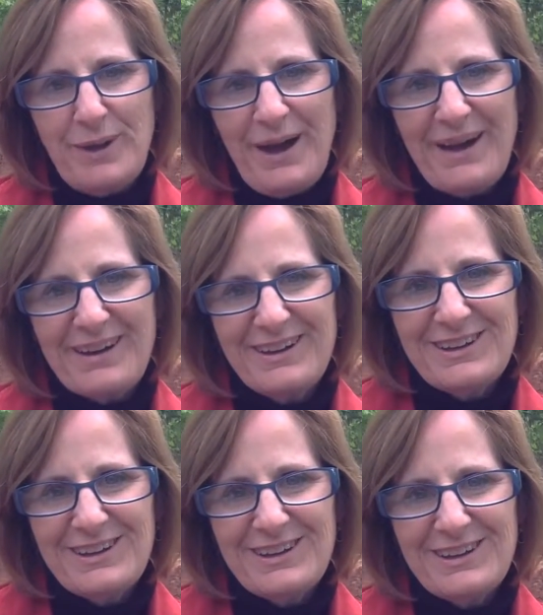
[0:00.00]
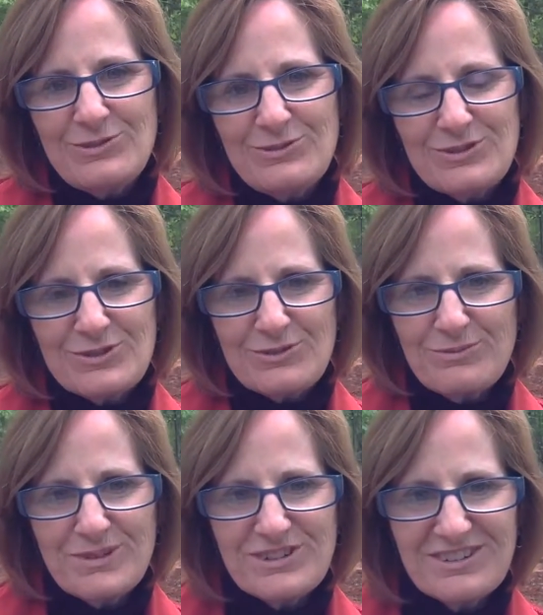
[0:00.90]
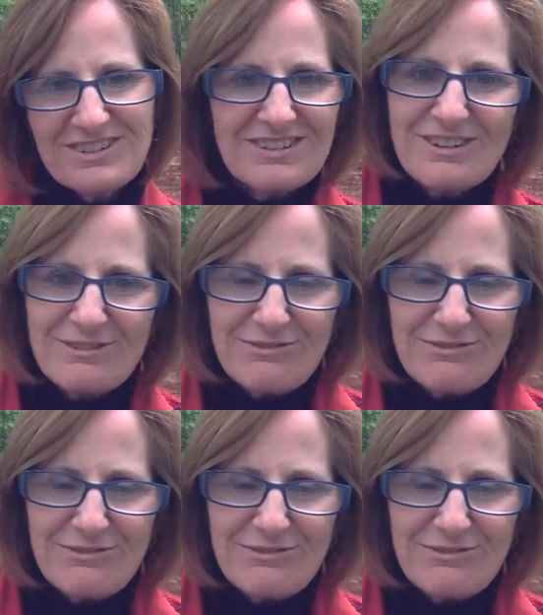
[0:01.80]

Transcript: back to the true mission.